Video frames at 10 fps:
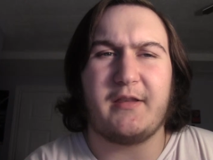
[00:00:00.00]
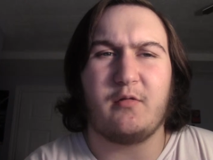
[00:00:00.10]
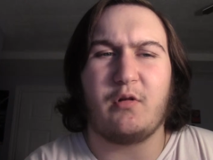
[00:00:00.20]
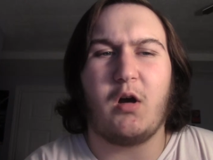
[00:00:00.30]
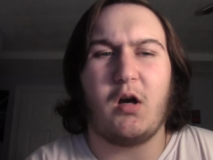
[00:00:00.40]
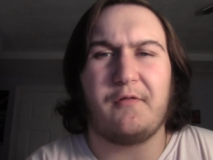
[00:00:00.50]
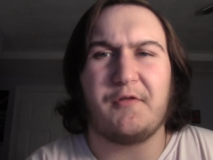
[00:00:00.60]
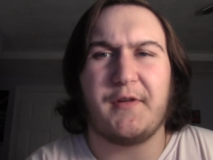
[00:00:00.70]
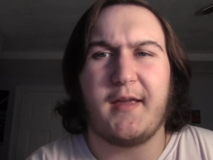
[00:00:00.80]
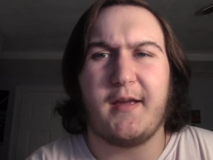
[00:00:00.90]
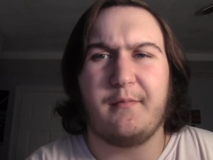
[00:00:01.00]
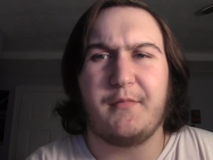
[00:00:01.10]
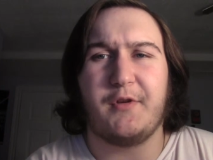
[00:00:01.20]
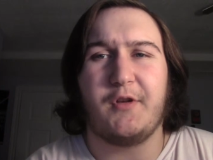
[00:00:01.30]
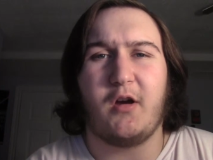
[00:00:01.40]
they were offering
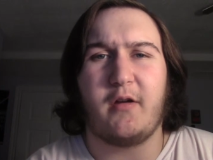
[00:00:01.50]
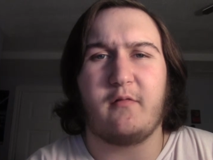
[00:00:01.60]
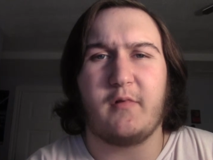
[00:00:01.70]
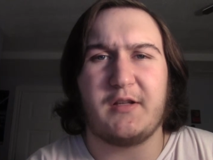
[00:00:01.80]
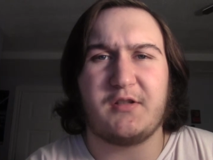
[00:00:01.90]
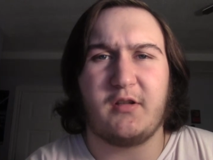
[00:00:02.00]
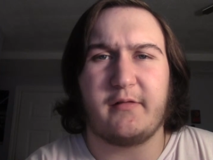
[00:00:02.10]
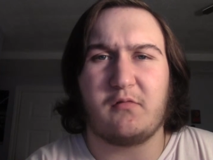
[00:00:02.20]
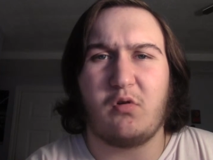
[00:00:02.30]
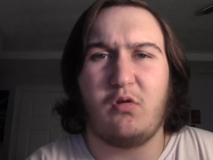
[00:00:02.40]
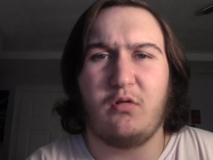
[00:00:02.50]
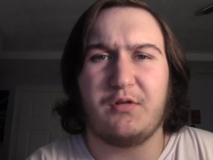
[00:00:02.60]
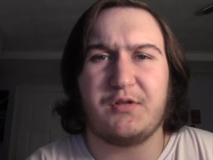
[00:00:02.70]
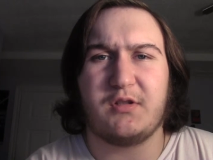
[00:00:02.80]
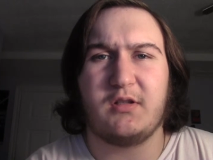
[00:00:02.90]
him non-wrestling
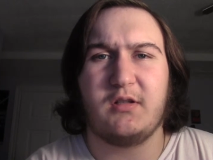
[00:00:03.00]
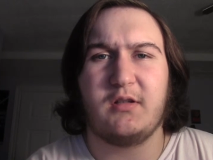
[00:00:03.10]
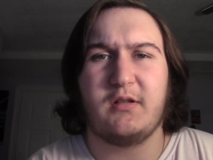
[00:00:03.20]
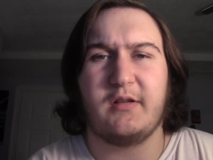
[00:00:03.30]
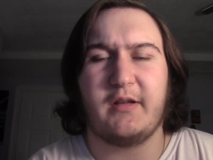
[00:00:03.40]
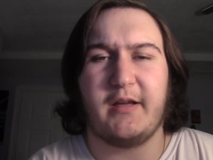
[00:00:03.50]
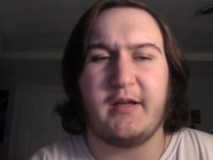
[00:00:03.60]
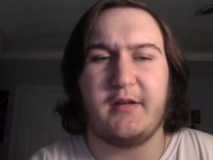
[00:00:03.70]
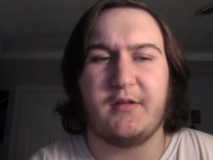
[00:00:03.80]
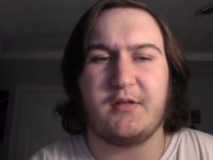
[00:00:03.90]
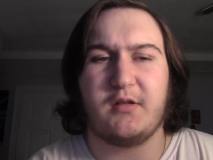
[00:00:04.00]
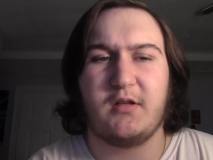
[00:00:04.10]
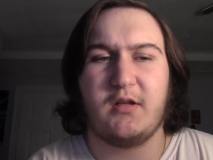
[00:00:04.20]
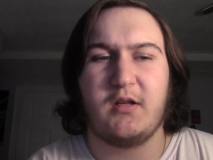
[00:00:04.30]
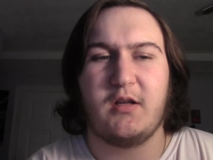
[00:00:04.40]
roles, and
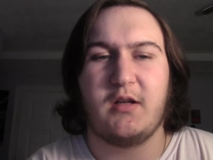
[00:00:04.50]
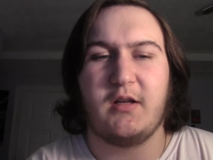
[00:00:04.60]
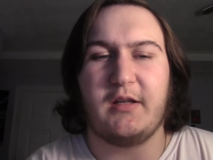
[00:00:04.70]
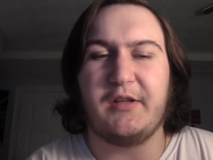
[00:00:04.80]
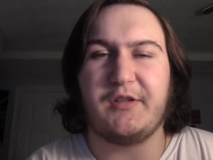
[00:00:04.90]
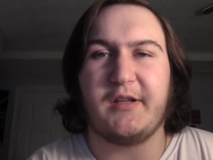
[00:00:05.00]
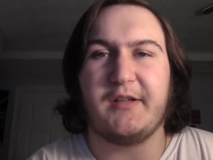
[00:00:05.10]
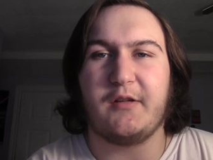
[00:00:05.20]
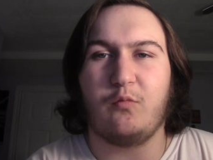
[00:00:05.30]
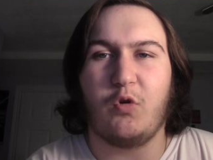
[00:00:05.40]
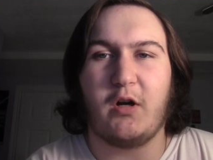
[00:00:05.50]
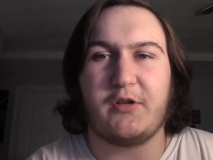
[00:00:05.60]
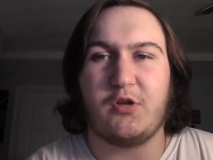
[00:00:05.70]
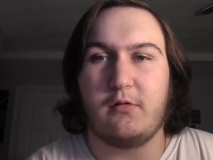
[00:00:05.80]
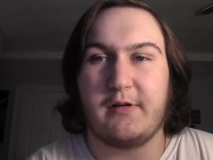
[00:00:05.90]
he said he didn't want
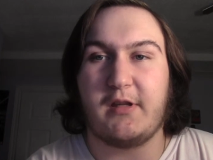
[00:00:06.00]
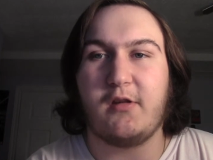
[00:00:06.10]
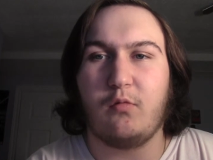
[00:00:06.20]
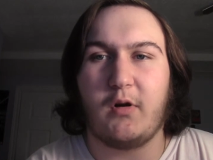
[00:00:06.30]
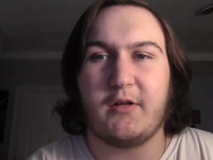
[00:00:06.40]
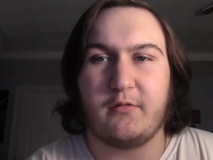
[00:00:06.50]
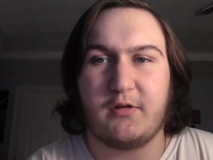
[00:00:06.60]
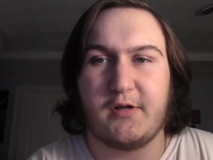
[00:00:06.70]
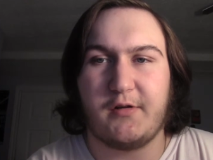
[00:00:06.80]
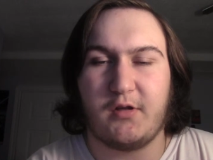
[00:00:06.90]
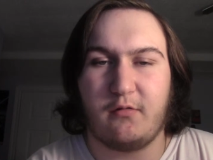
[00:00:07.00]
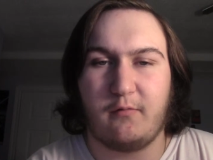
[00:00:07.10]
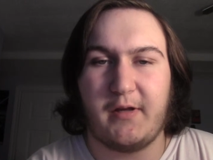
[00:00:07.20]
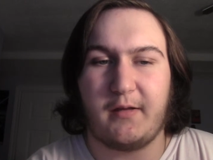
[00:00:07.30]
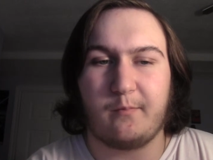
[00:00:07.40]
to, and he wanted to return to the
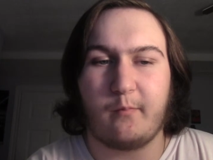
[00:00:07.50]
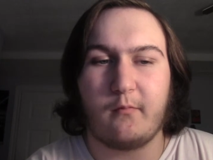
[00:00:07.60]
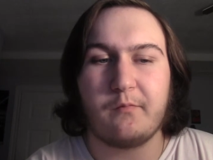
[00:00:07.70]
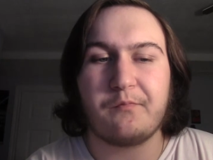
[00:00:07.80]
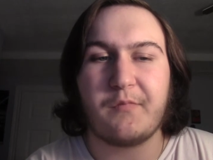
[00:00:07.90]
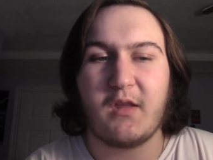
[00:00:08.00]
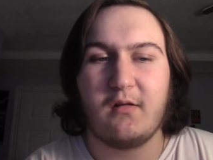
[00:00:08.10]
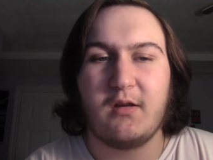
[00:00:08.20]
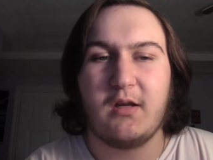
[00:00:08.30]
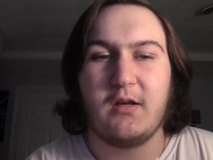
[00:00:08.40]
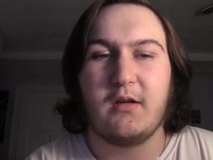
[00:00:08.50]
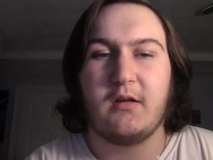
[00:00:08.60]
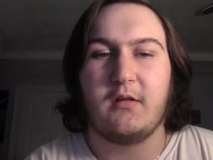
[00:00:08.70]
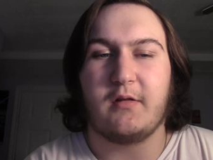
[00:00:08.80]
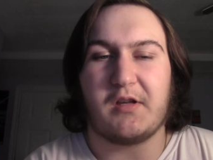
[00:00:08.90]
ring
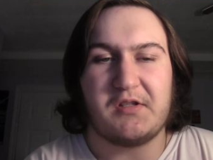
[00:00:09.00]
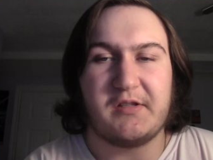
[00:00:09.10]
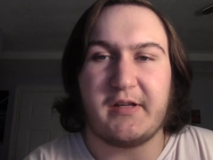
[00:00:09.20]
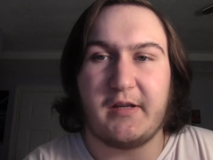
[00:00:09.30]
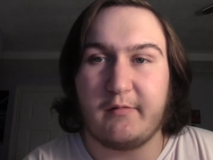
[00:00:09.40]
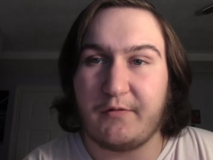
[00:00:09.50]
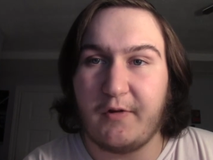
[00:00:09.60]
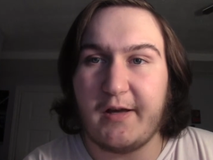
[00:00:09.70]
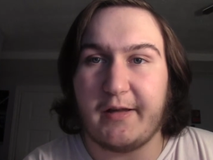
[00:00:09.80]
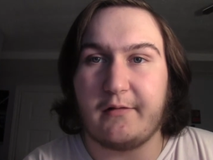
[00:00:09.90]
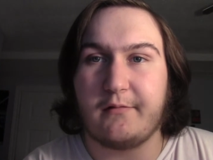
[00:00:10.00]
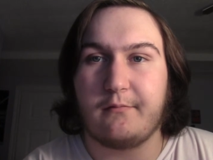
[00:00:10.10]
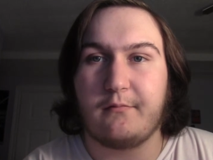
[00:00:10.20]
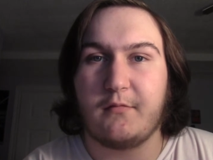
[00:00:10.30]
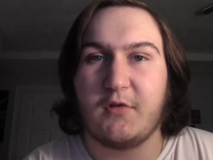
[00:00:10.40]
because he said he was fine.
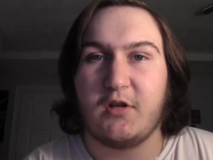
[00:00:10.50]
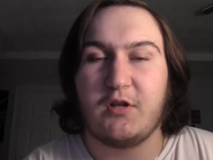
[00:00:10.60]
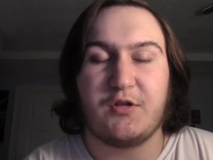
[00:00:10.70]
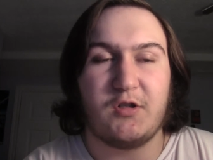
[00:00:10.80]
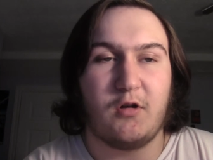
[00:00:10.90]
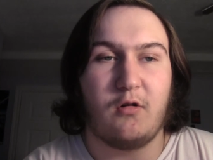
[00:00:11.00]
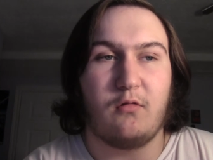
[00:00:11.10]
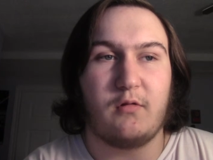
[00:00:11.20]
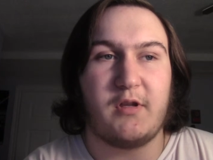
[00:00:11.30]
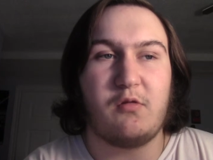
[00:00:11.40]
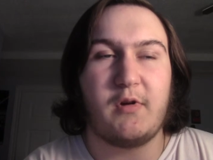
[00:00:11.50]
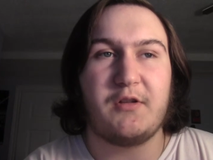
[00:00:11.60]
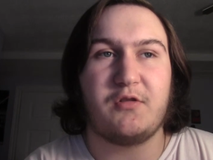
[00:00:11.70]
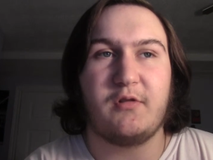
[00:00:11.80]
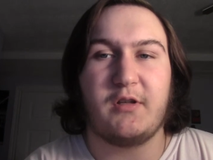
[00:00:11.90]
So he
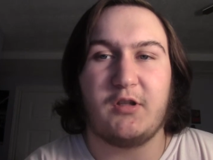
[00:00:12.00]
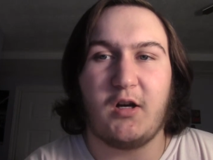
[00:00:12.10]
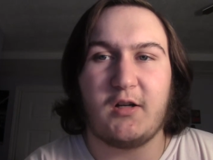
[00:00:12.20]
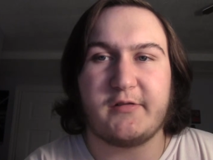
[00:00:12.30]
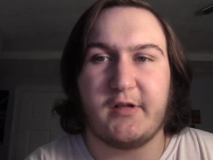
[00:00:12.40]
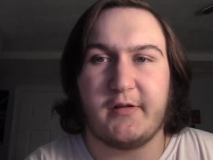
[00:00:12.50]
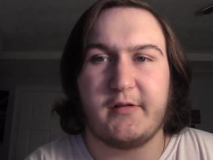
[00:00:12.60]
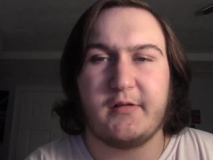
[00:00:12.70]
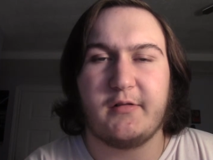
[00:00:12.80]
went to a doctor.